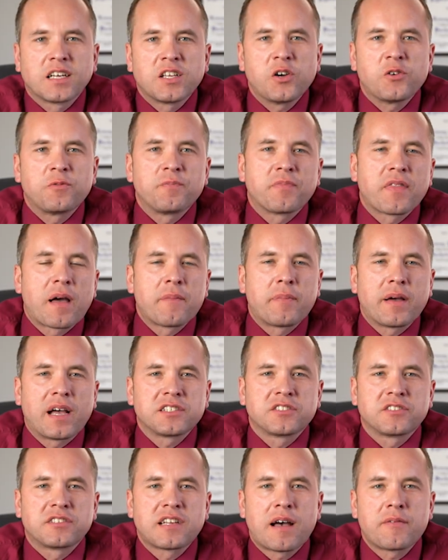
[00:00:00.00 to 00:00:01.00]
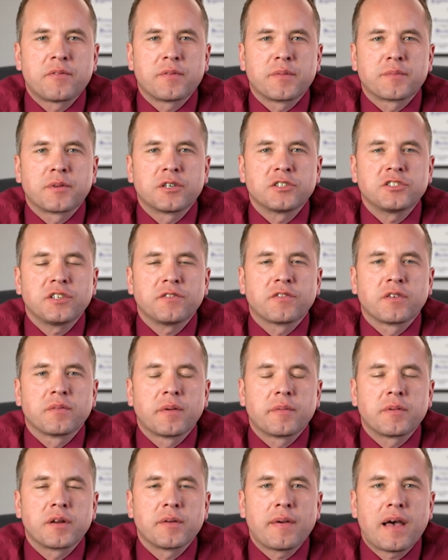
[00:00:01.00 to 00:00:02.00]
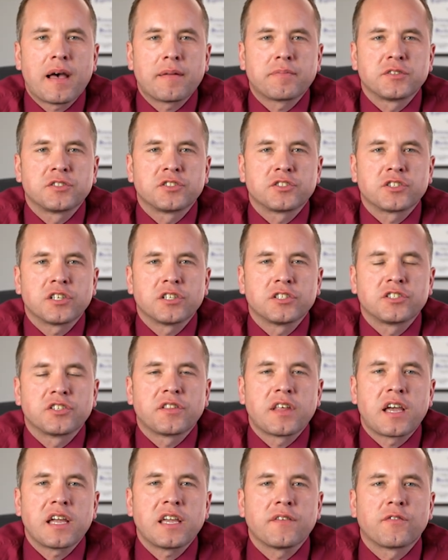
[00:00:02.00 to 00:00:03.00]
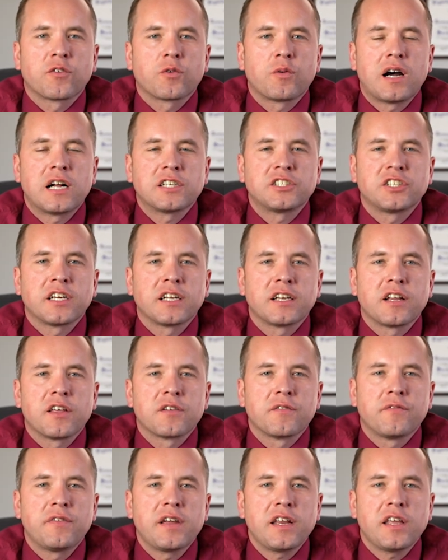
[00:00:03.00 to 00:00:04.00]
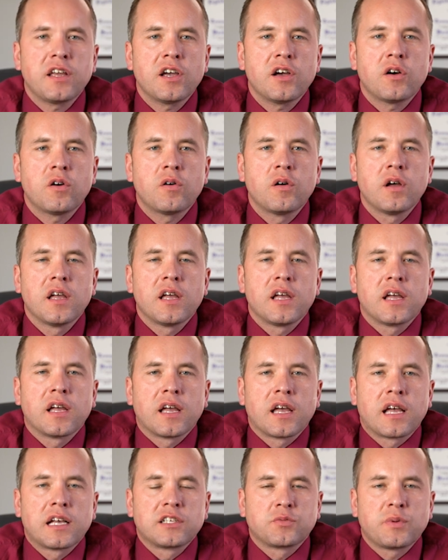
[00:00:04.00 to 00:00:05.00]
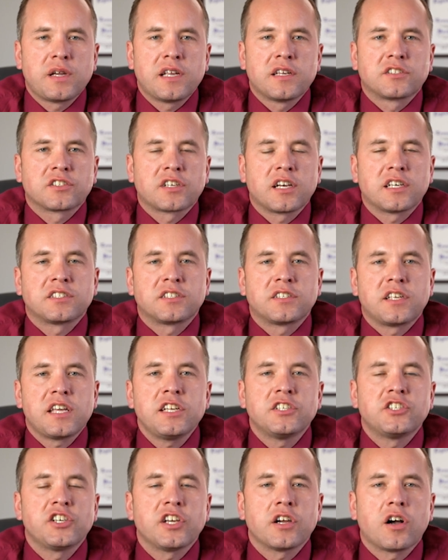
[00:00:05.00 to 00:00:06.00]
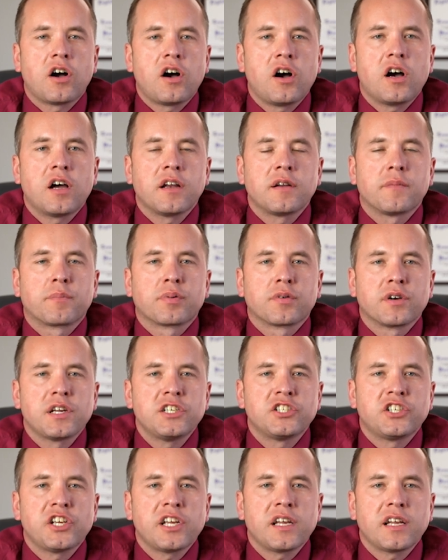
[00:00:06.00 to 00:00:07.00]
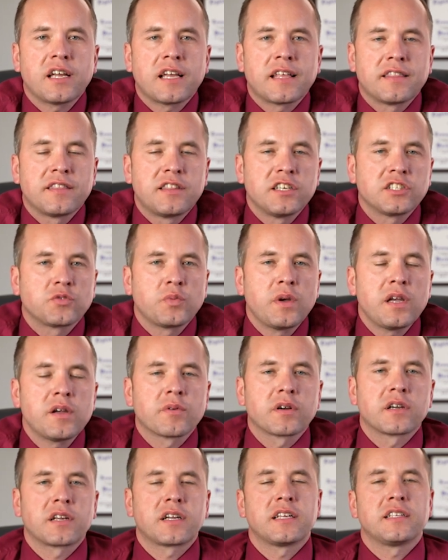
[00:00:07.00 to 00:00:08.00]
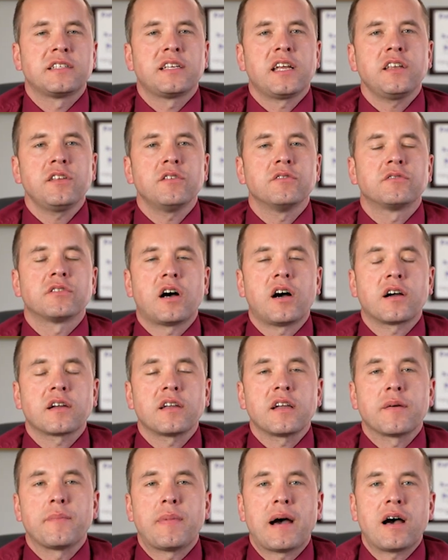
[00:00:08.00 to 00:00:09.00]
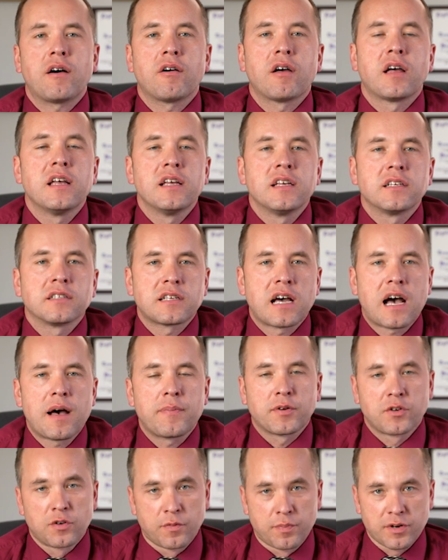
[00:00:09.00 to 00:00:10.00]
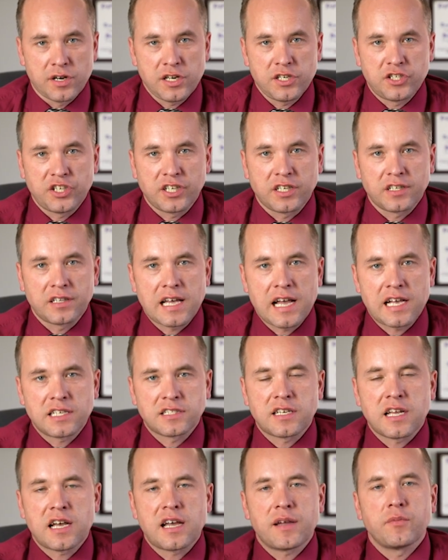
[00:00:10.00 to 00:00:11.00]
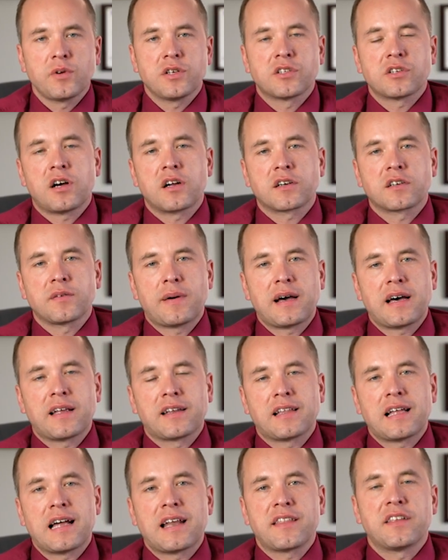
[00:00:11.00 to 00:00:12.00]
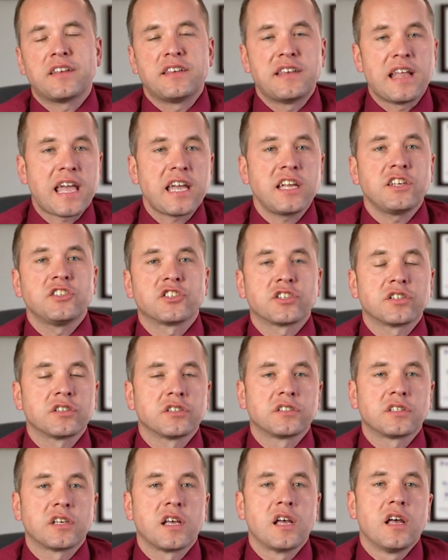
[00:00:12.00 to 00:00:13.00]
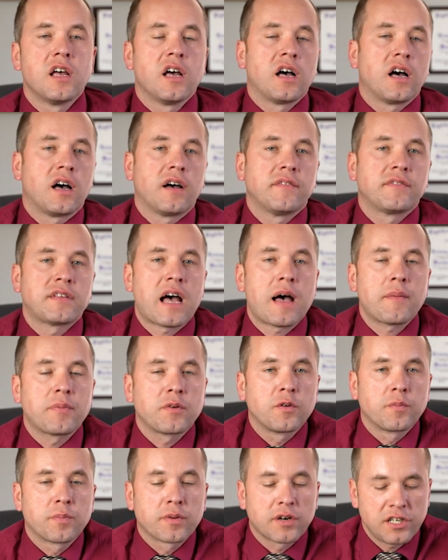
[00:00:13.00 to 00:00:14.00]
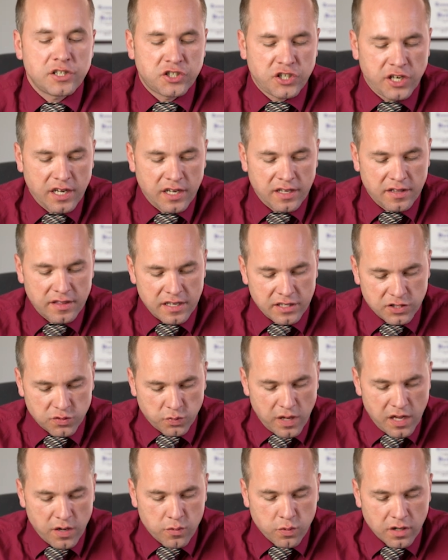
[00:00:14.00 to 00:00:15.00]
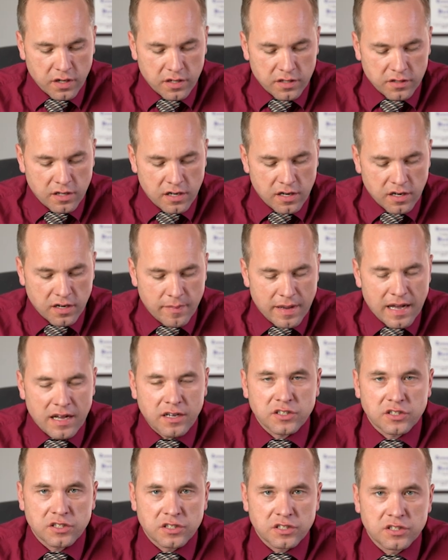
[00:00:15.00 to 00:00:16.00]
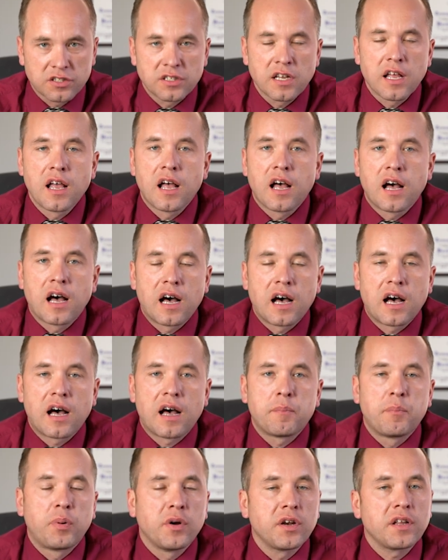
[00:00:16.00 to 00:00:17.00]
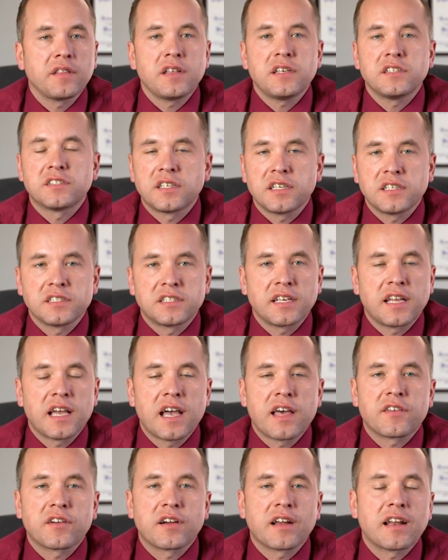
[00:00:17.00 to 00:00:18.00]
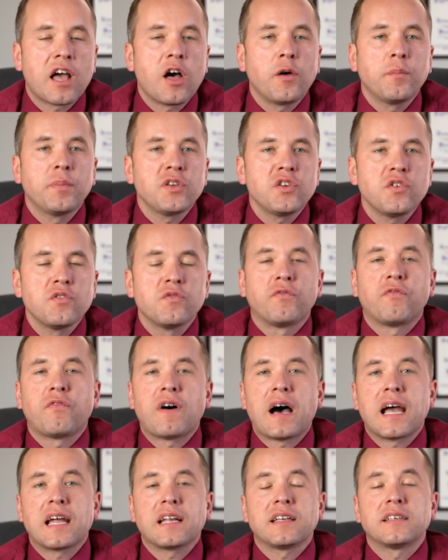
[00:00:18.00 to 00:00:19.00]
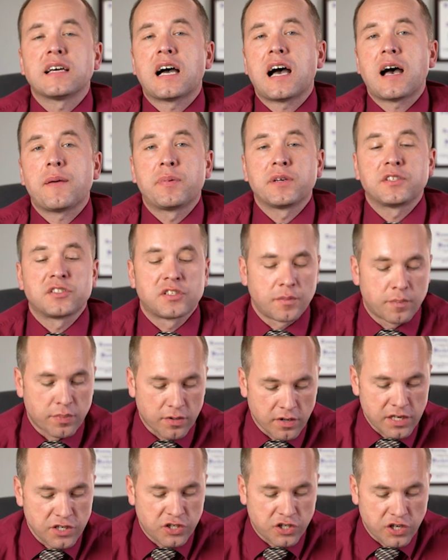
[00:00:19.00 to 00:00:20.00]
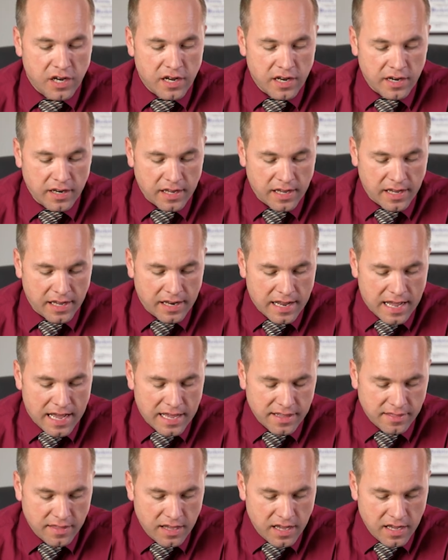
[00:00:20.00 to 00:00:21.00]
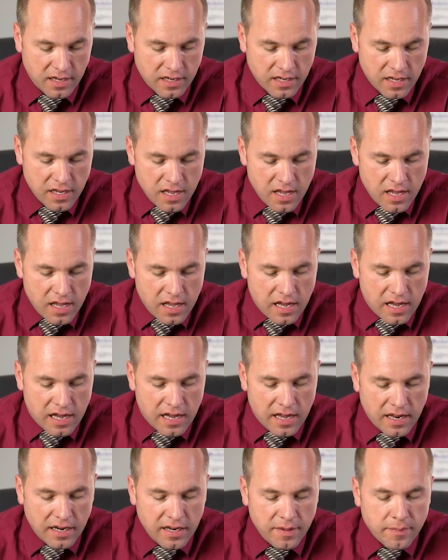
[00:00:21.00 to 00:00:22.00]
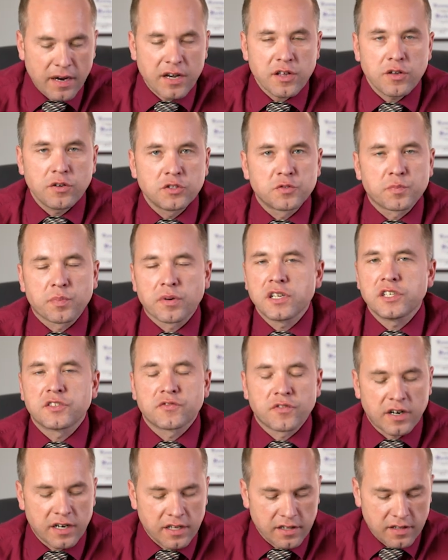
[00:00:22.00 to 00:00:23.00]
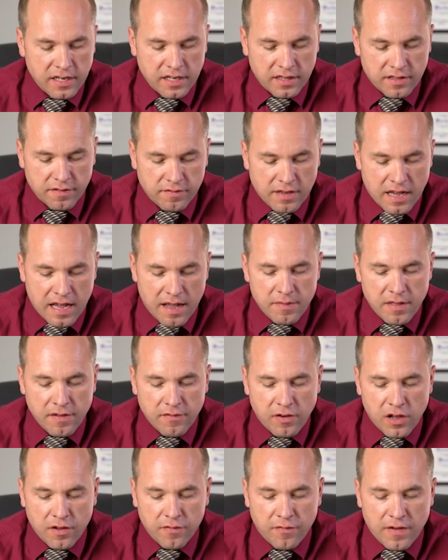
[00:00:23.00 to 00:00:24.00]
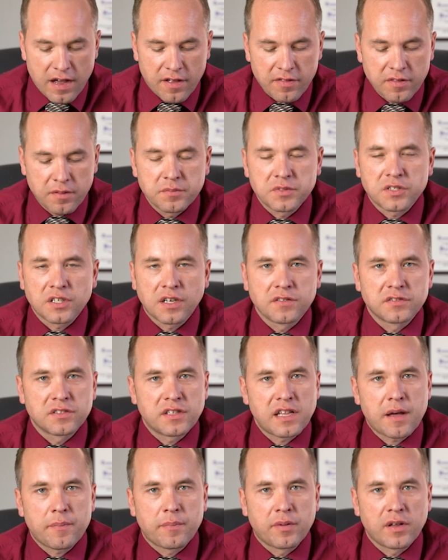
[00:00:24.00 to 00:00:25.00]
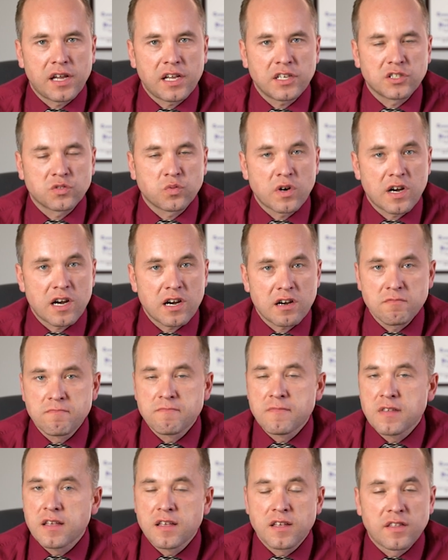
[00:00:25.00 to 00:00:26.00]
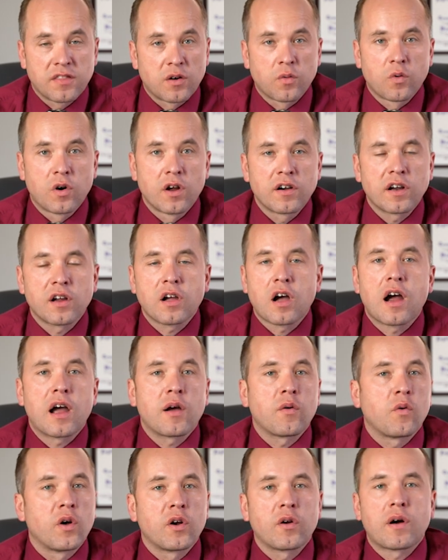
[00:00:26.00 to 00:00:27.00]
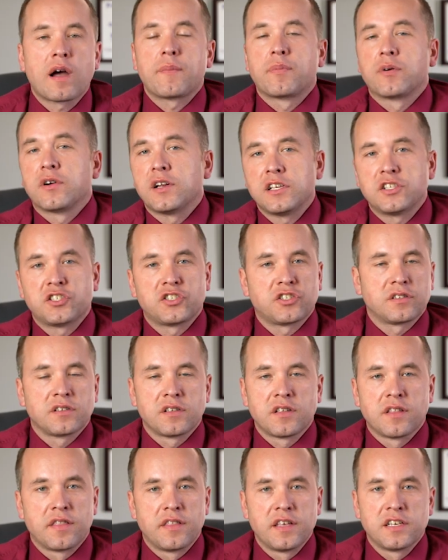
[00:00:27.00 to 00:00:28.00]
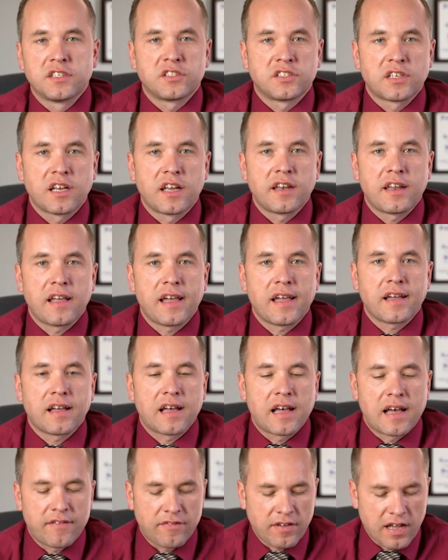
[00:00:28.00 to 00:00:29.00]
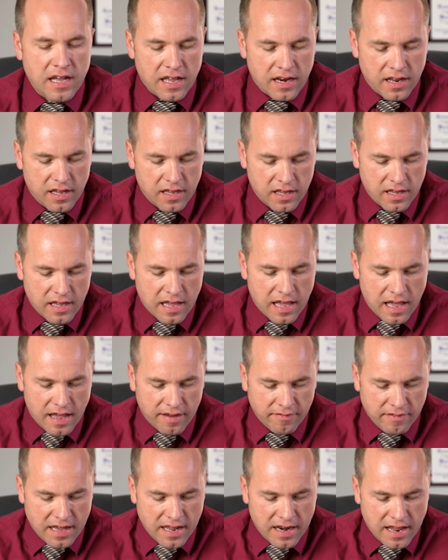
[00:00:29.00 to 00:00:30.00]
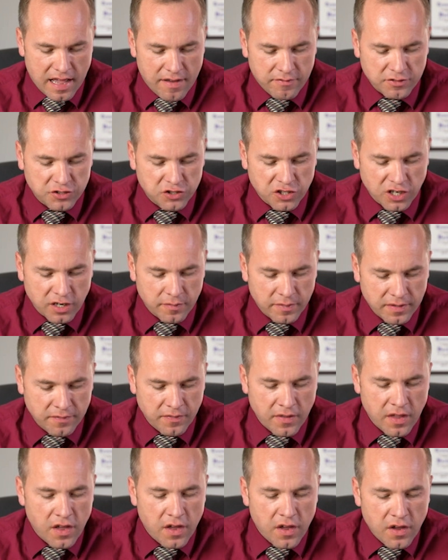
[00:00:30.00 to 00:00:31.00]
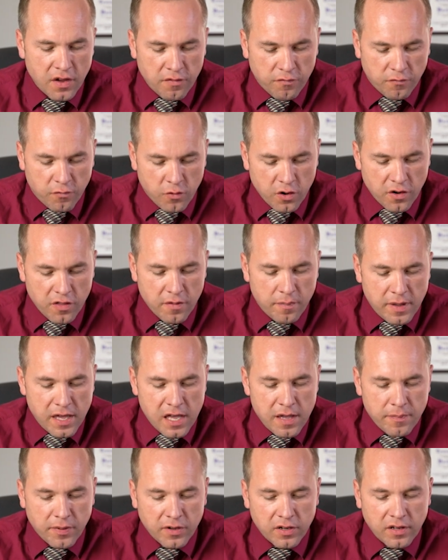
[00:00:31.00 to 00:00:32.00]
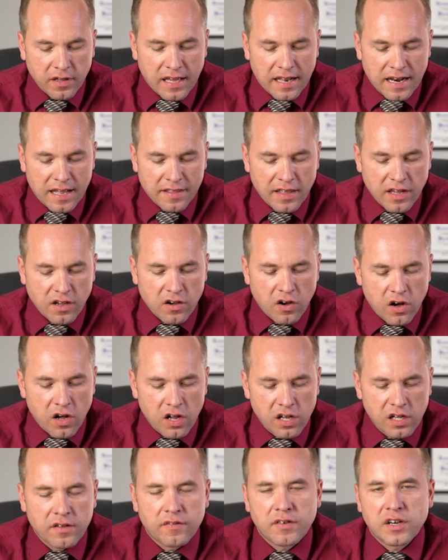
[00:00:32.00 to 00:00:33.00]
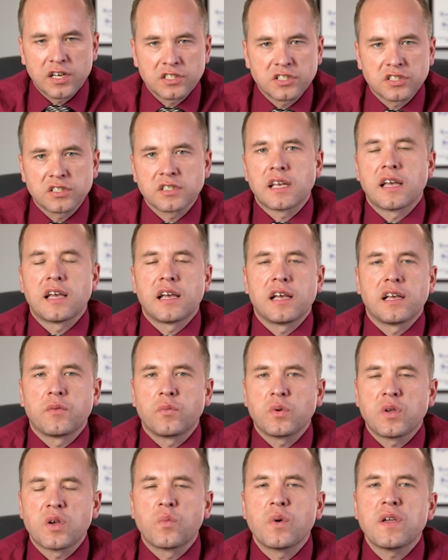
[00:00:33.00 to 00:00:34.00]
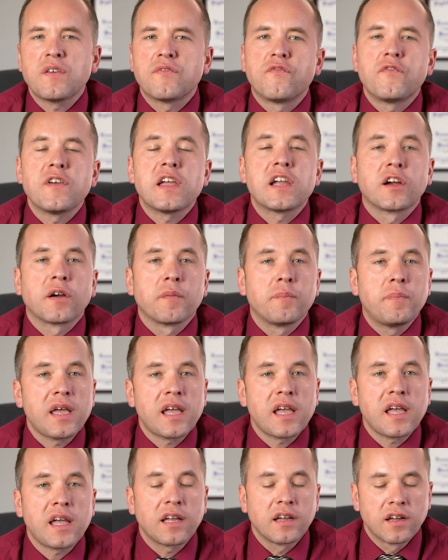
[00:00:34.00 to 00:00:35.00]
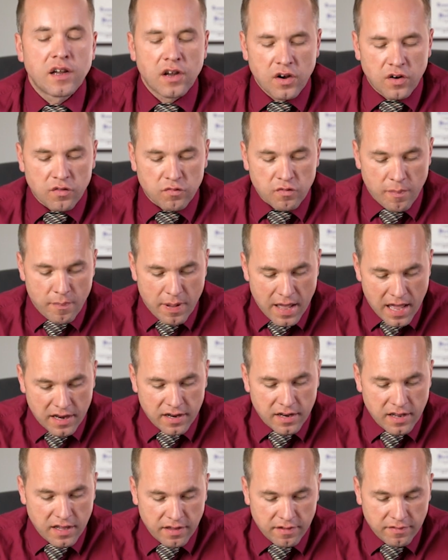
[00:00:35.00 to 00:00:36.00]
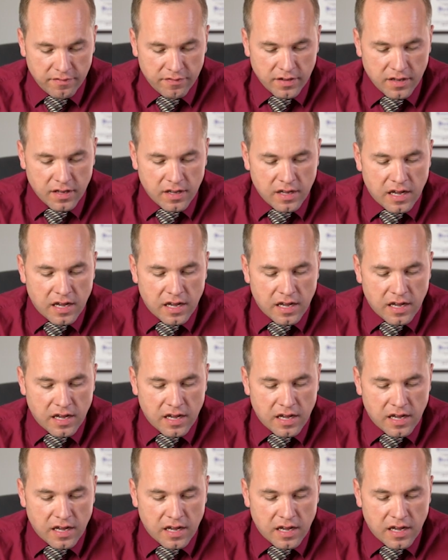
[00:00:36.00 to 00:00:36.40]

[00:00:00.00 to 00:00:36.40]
Hello, I'm Pastor Tommy McMurtry from Liberty Baptist Church. Thank you for watching another video as we discuss teaching on preaching. This week, we're going to continue talking about topical preaching. Last time, we talked about a lot of the dangers of topical preaching, and this week, we're going to talk about just putting these things together and helping you find topics to preach on. And I think anybody who's preached for any length of time, they've all found themselves in that place where they're wondering, all right, what do I preach this Sunday? I've got to have a sermon for the people. And I think all of us, we fear being repetitive.